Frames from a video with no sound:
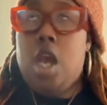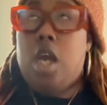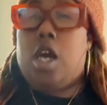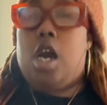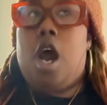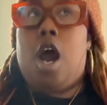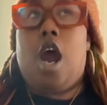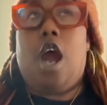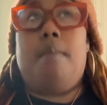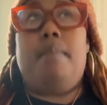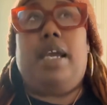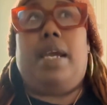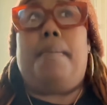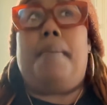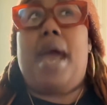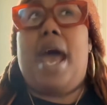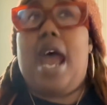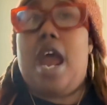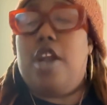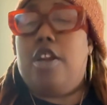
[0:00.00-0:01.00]
karmic
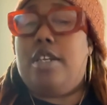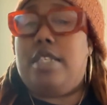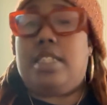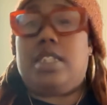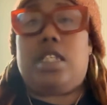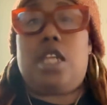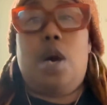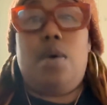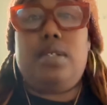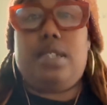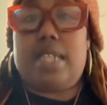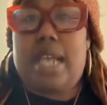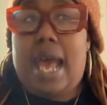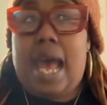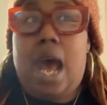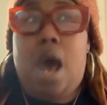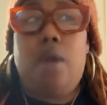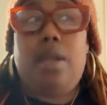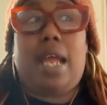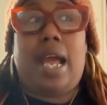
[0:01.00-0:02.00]
patterns closing
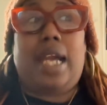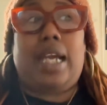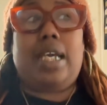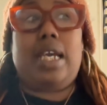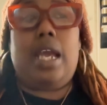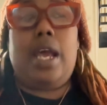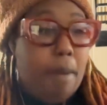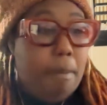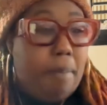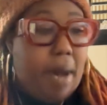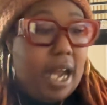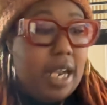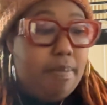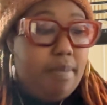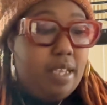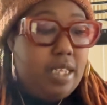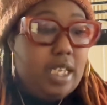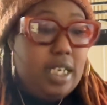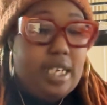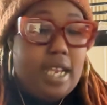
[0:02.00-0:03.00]
out. Like, bottom
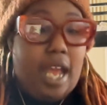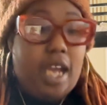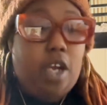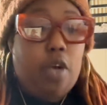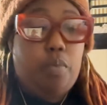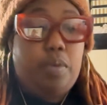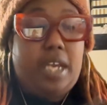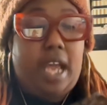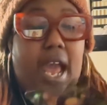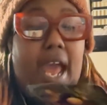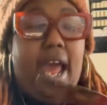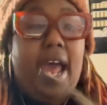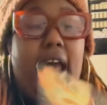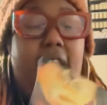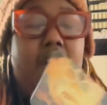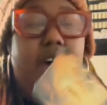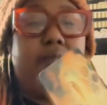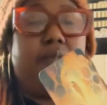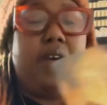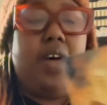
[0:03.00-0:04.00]
of the deck, we have